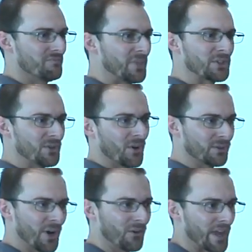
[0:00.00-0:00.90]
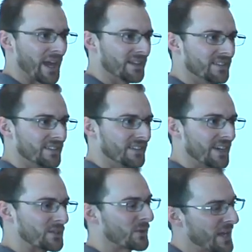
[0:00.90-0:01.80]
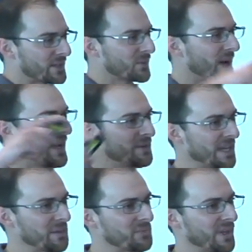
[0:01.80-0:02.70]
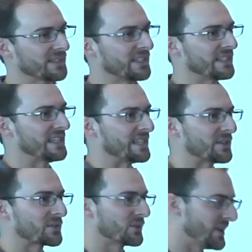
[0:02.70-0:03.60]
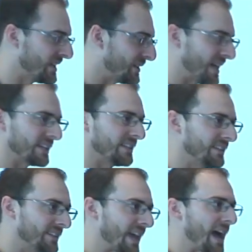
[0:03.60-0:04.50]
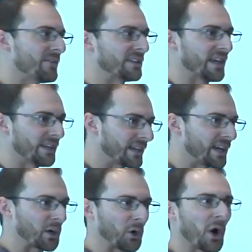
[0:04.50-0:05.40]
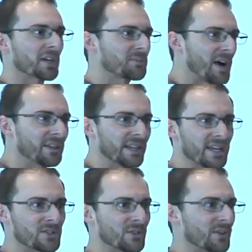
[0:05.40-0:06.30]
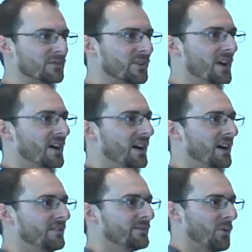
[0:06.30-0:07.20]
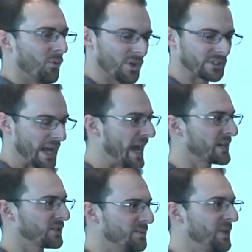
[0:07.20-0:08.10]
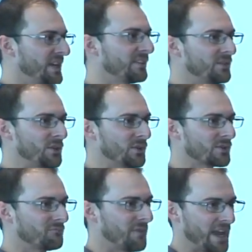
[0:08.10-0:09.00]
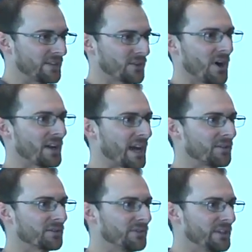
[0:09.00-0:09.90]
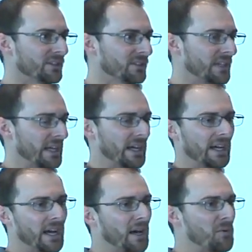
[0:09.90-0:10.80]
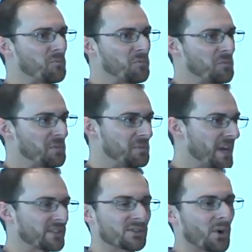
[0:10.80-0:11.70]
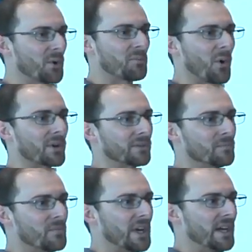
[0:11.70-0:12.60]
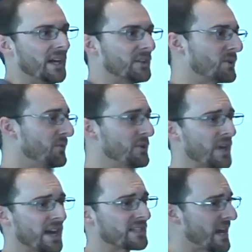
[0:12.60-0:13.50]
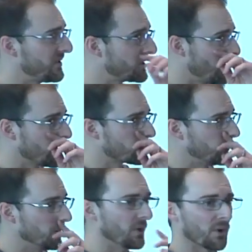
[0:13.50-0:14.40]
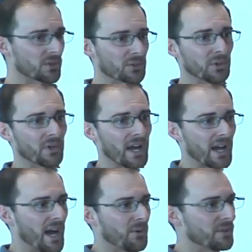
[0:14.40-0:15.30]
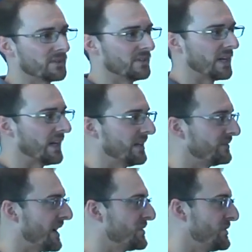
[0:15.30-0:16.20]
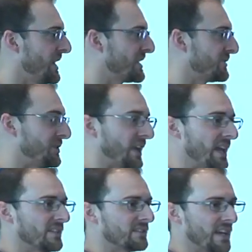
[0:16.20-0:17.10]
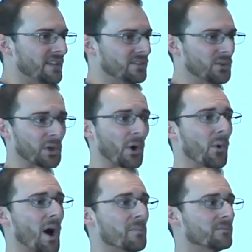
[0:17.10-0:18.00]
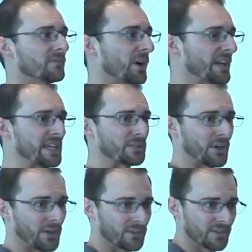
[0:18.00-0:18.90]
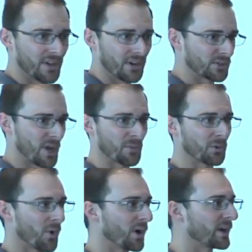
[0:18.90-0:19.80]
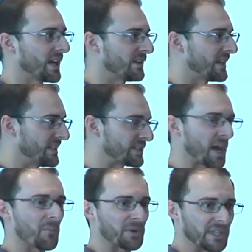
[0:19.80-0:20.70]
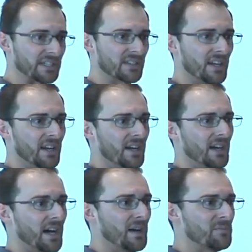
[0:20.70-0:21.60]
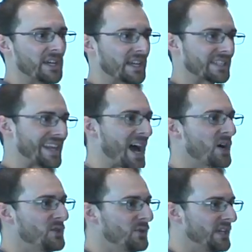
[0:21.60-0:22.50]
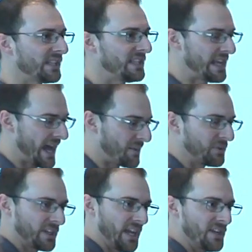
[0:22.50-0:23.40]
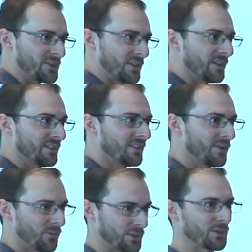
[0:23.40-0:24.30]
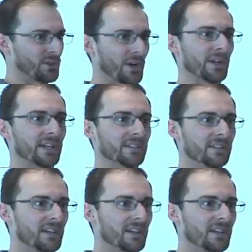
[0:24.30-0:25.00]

But you don't know that. And so that's why getting plugged into the industry and, and having that kind of cross pollination of of what's actually being used hands-on out in the field. Um, that's so important. And so if you guys have a chance when you go to school, I, I would uh, advise you guys, if you can, take do a co-op or an intern or summer work at, at these companies. Uh, because now you get the application of what you're learning.